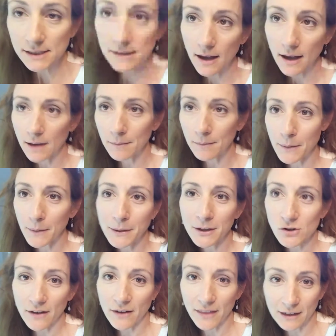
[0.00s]
I'm going to try
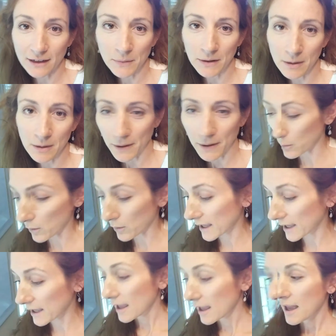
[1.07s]
that in a minute, by the way.
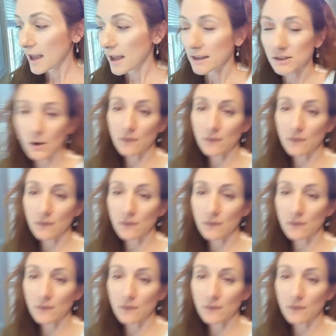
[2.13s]
So I've